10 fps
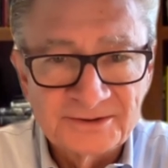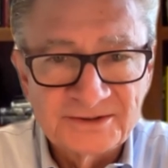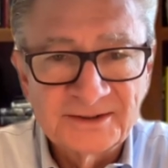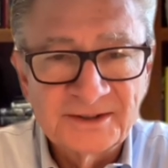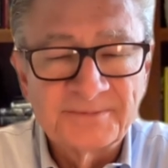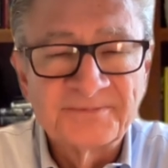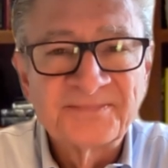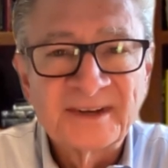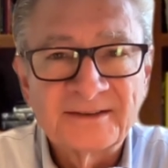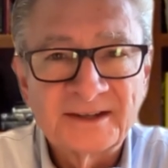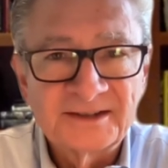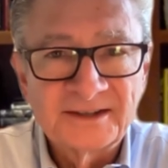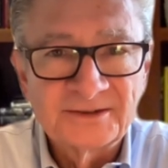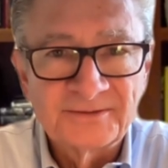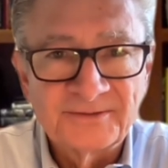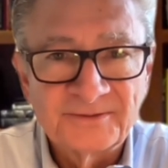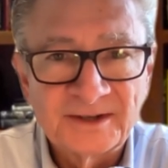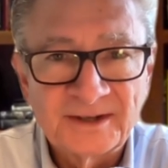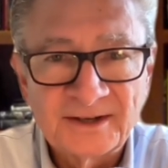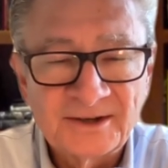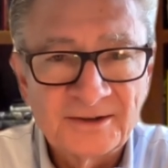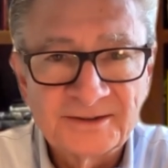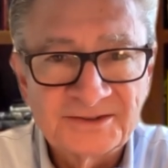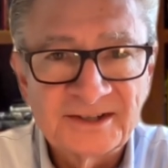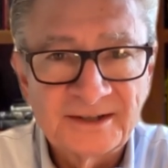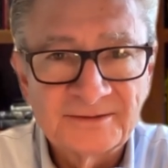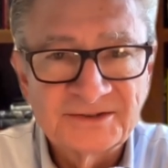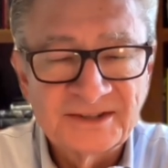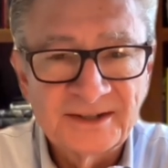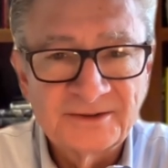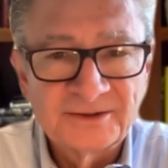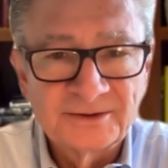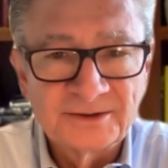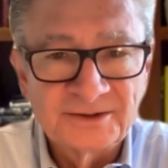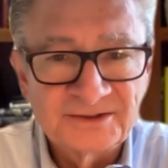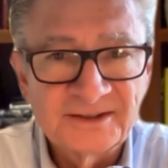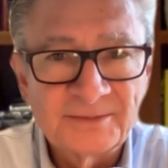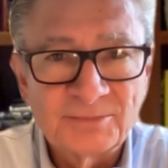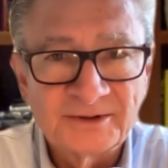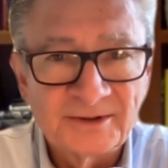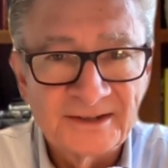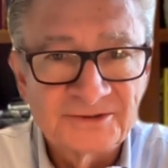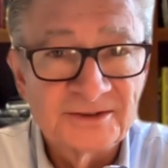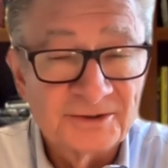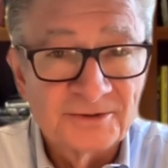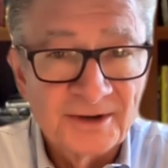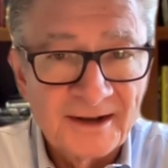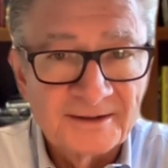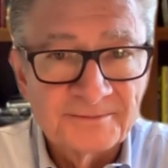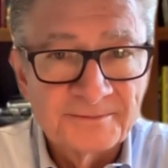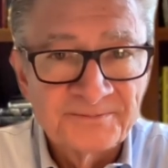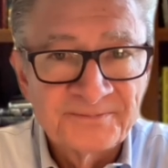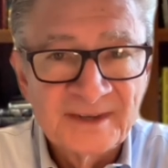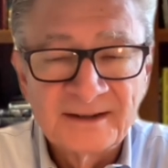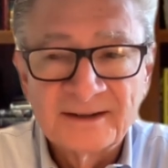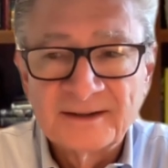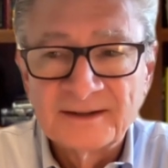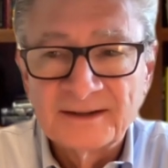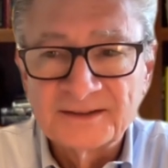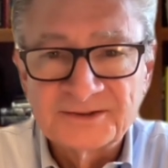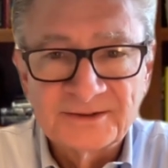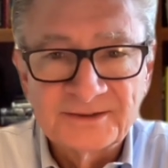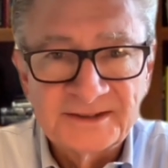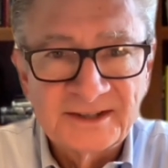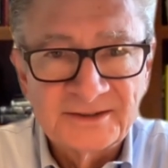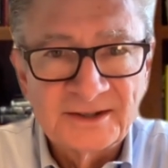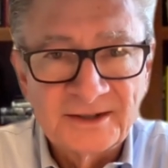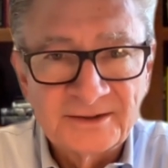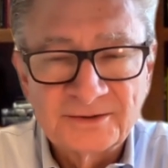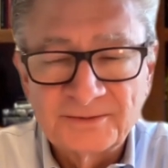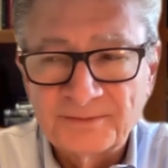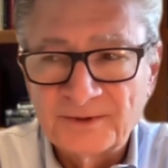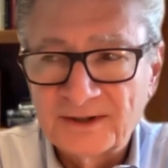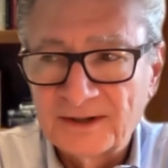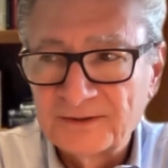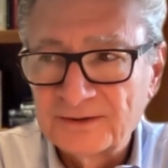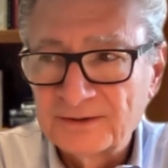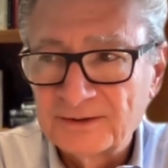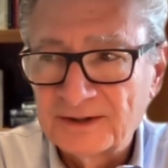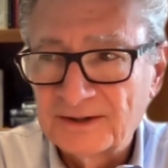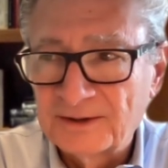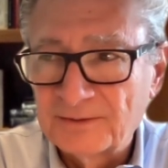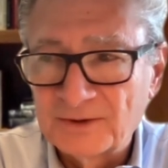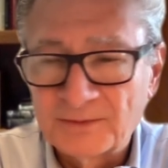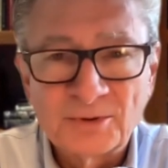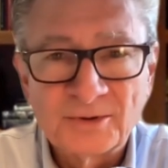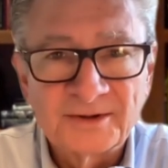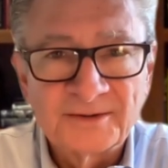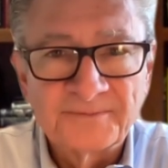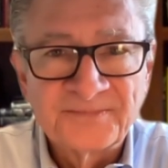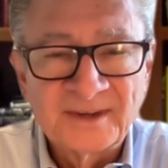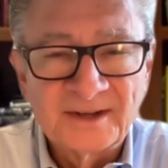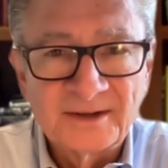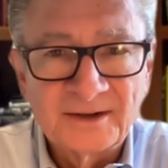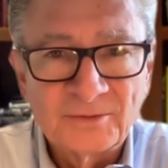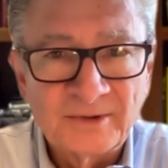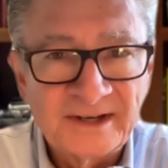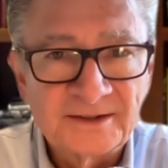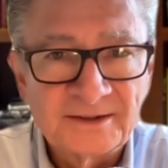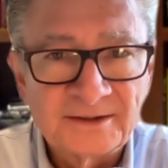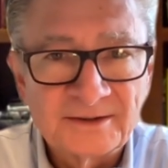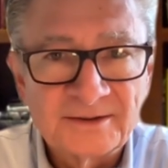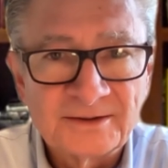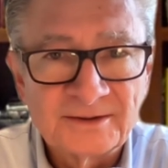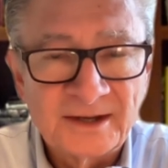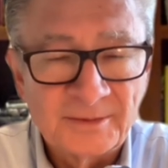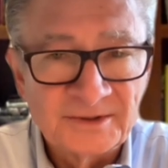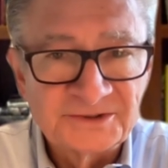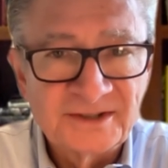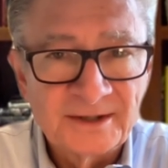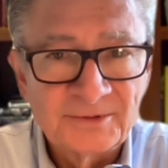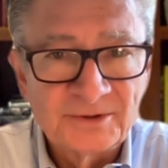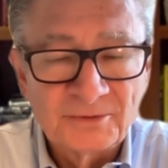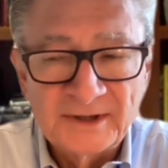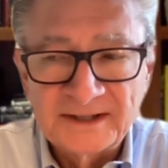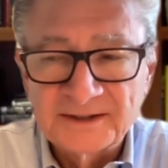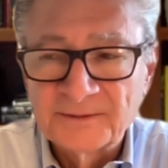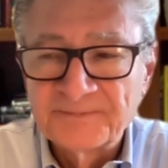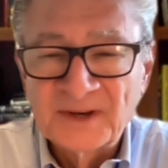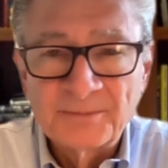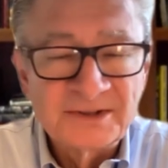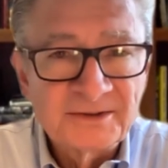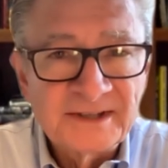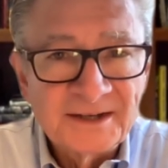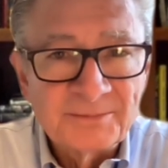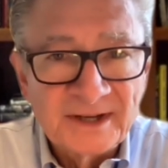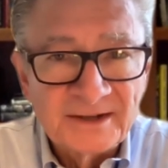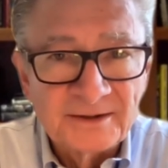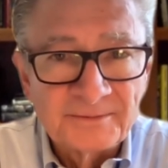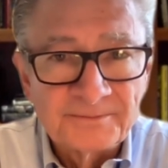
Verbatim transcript: asleep, they tend to err on the side of saying you're asleep when you actually you're not. And so they tend to under under uh, report uh, wake how much time you're awake, but they're getting better.